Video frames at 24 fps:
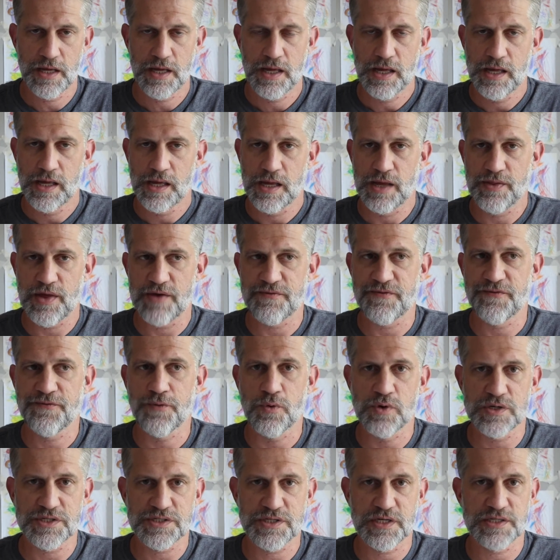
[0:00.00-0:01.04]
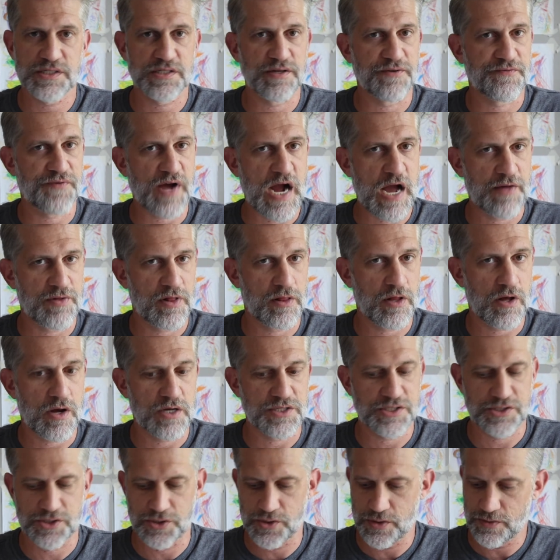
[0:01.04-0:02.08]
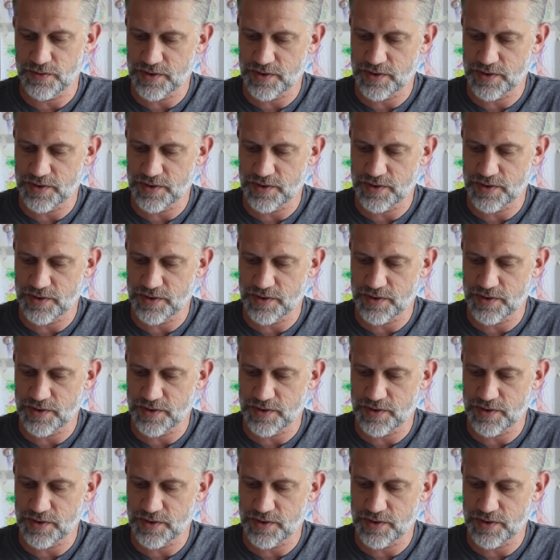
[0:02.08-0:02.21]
and they force us to file a lawsuit, the